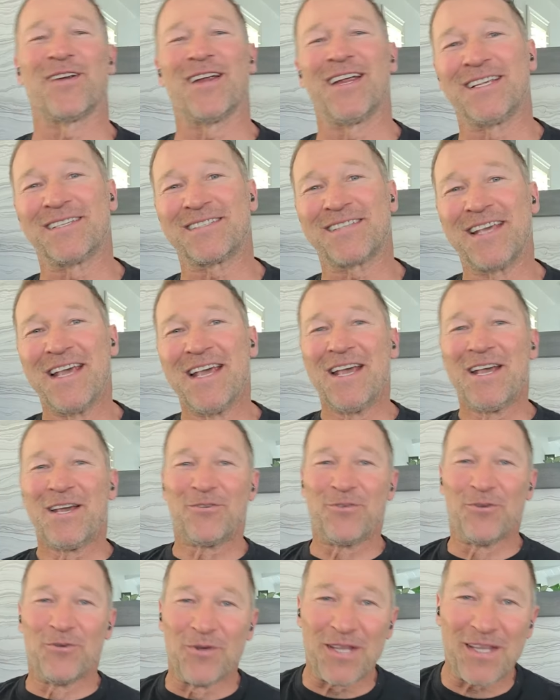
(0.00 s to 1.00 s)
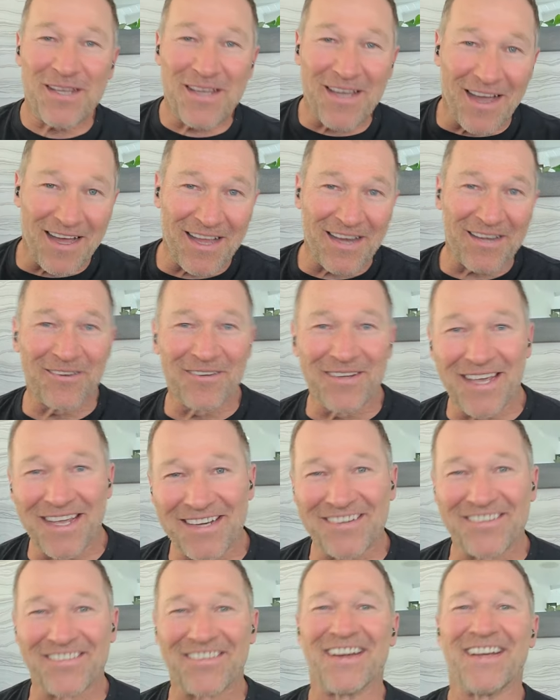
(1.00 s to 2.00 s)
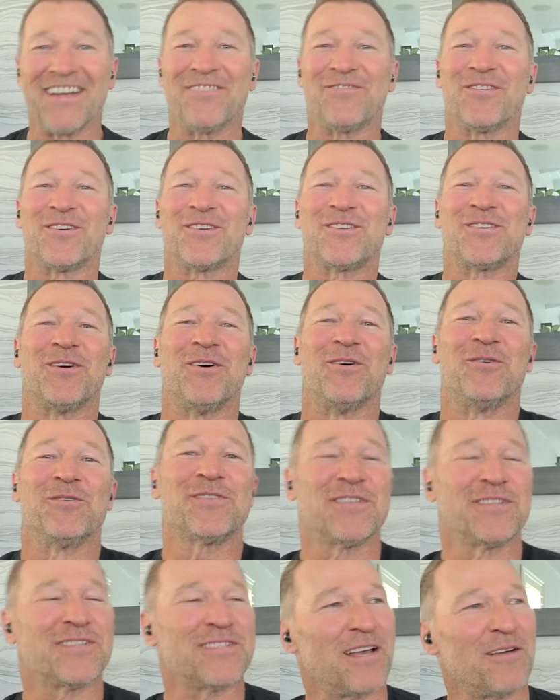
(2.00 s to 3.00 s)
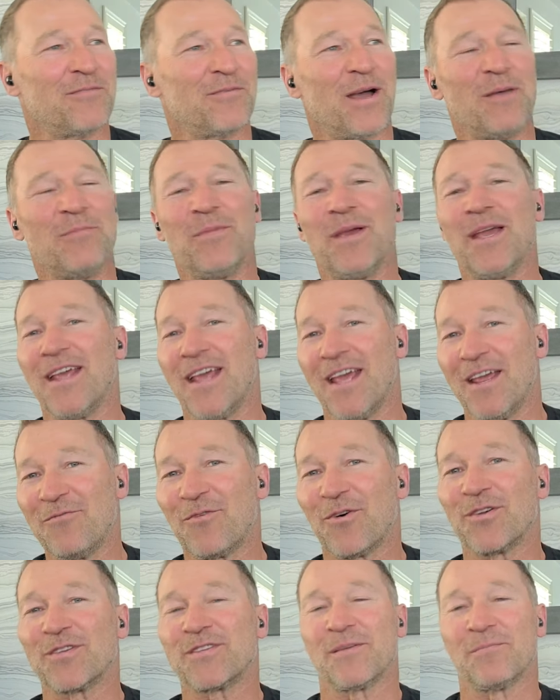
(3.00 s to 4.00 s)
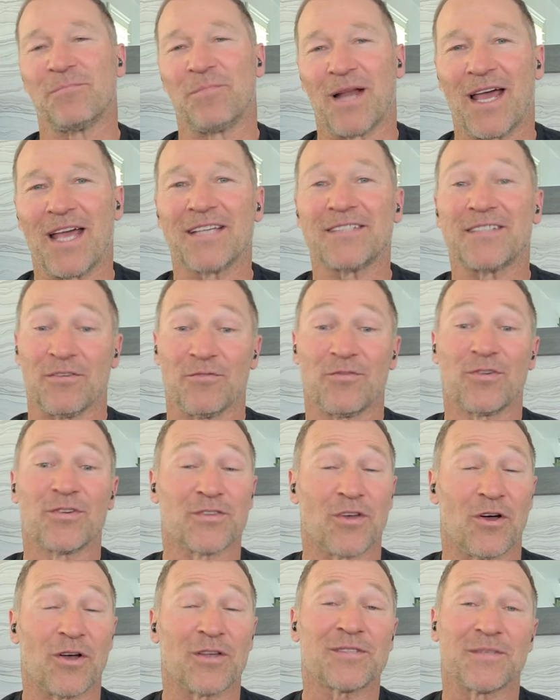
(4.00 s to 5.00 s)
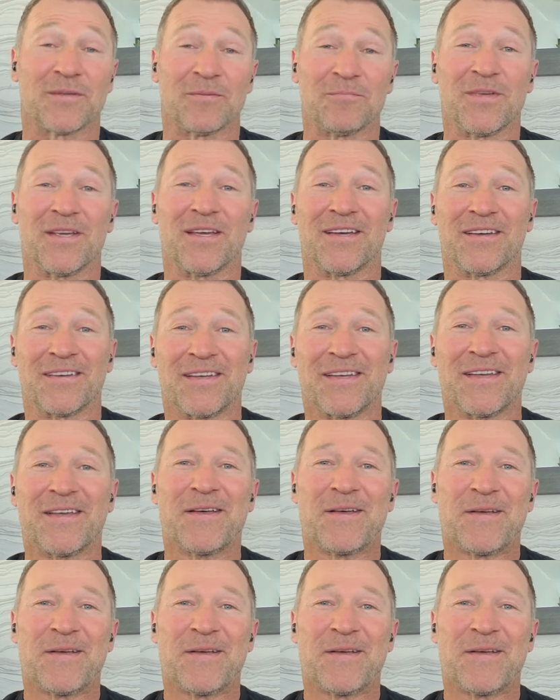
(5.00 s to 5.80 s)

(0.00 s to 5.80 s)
Chris doing cardio, getting ready for shows and stuff. I mean, it was a blast. It was awesome, yeah.